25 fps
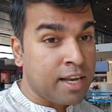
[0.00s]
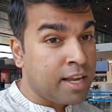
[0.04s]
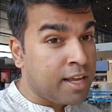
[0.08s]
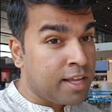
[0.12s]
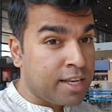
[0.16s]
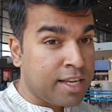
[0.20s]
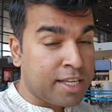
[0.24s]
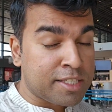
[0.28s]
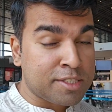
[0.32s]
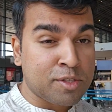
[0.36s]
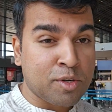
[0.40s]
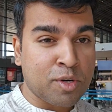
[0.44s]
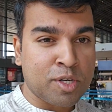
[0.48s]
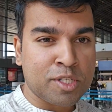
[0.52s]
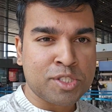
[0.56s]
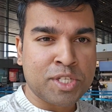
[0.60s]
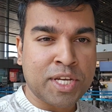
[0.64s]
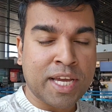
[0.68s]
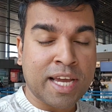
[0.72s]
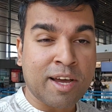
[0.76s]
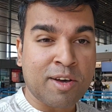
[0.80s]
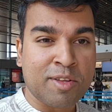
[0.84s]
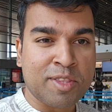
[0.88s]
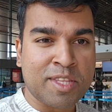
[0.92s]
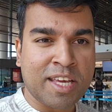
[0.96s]
Let's go and check
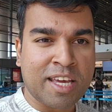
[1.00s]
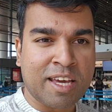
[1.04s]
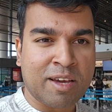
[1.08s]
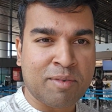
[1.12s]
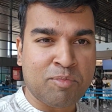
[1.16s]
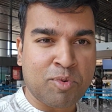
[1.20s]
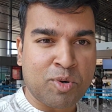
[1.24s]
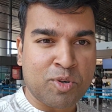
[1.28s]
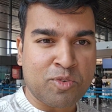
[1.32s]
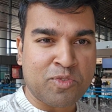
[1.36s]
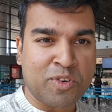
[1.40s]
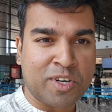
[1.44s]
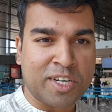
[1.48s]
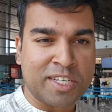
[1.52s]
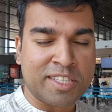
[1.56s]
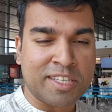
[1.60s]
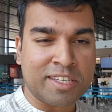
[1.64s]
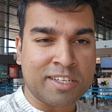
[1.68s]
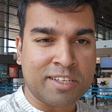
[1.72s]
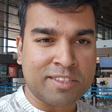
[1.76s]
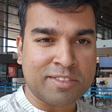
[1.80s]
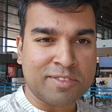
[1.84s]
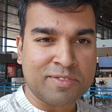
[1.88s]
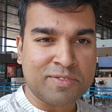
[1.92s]
out the airport further.